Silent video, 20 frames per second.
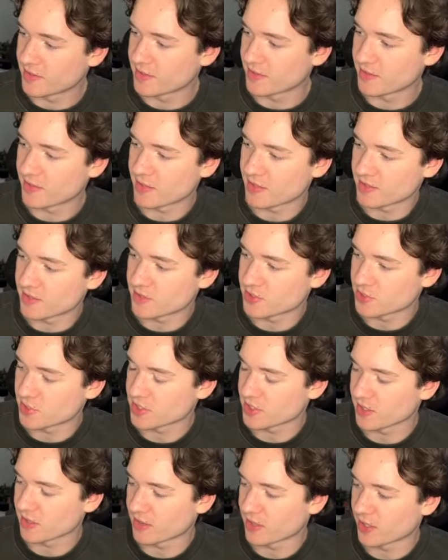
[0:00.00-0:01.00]
This is
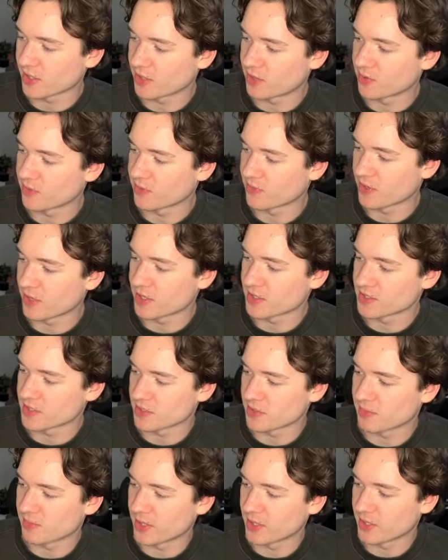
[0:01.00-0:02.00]
just a thank you for
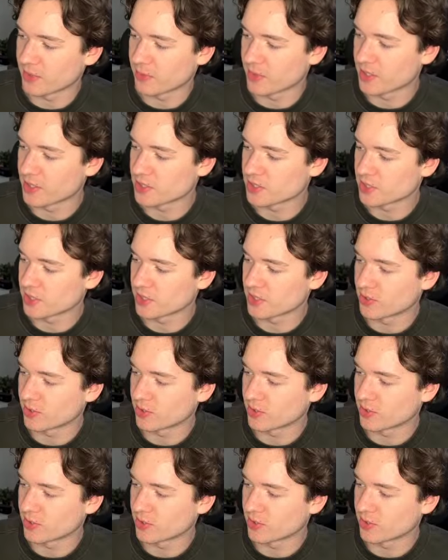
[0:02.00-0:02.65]
answering my question.